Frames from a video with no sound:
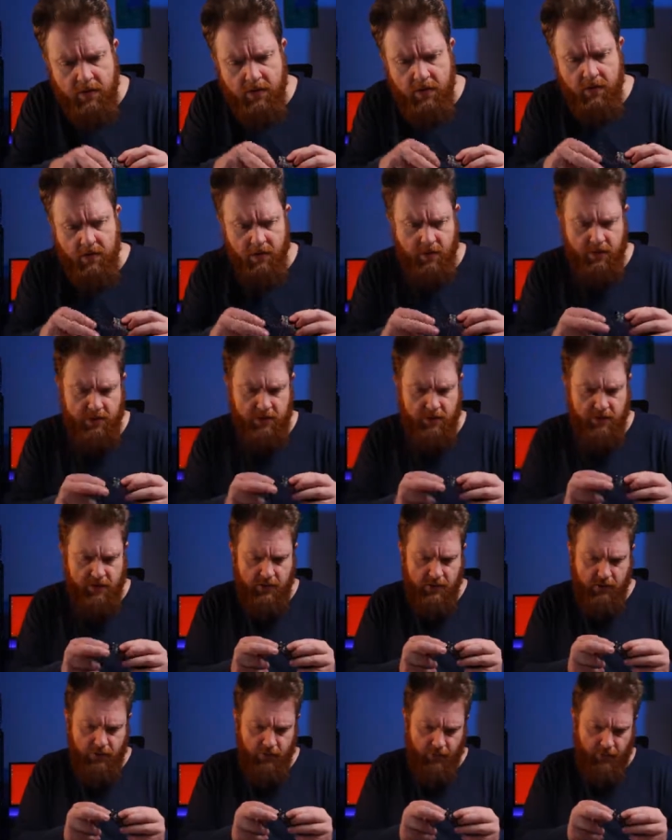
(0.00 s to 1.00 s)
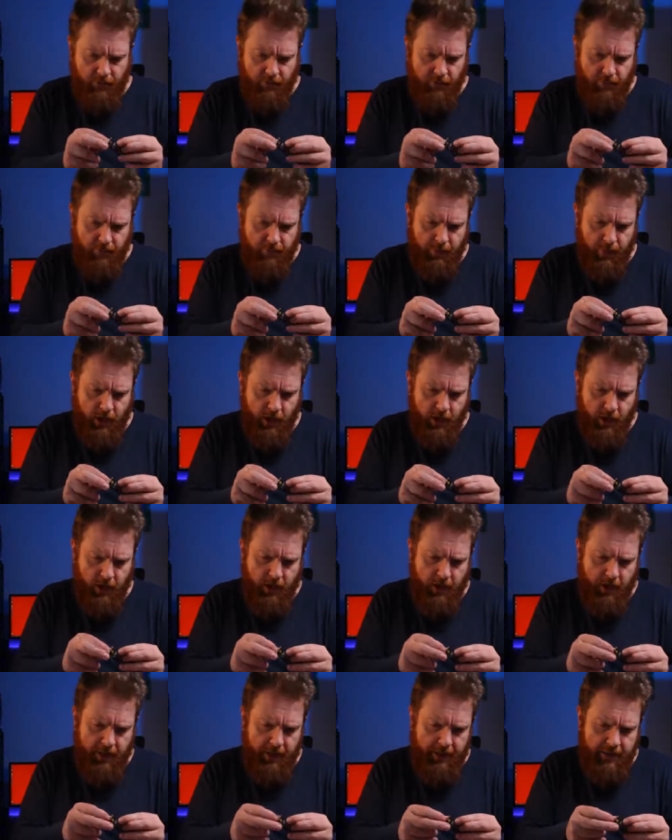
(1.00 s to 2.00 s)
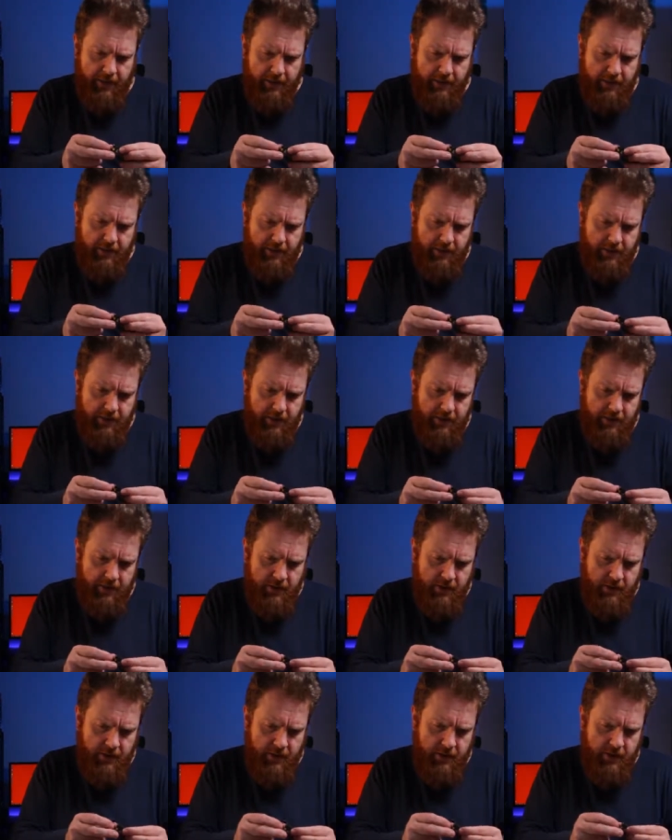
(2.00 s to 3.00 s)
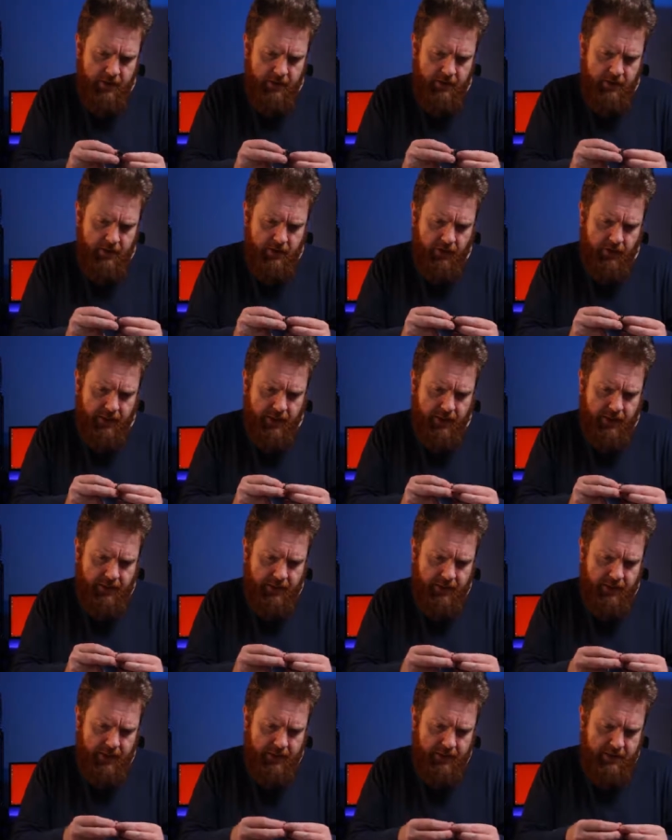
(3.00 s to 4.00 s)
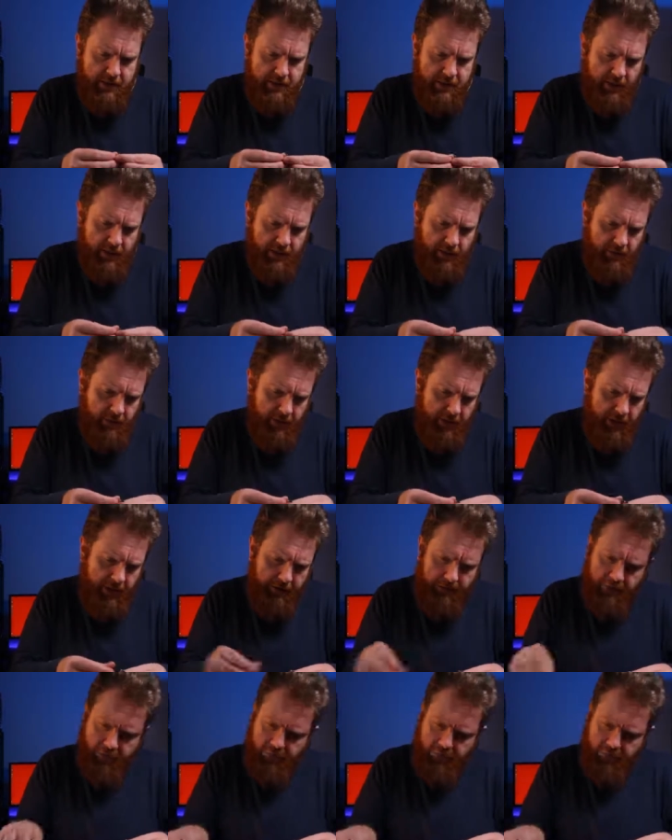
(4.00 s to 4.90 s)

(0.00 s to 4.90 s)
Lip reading: use the screw from behind. So I guess that's so that way